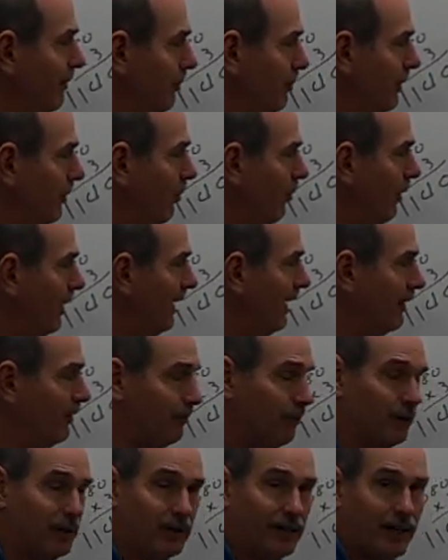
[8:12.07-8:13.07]
would be 1 out
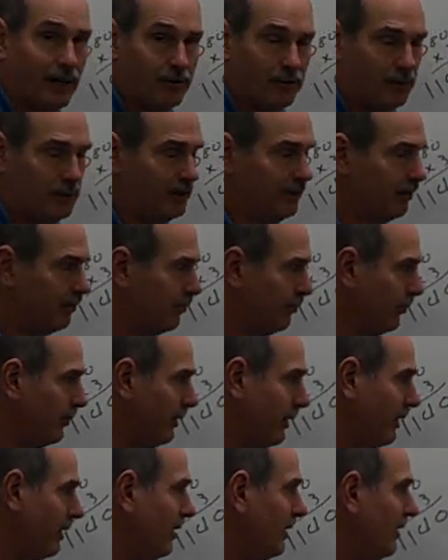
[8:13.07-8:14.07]
of
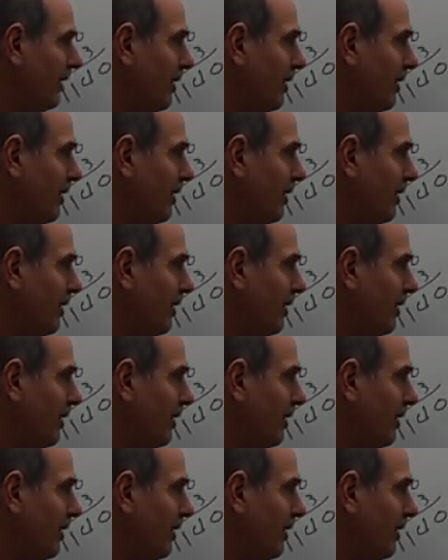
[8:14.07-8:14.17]
1,140.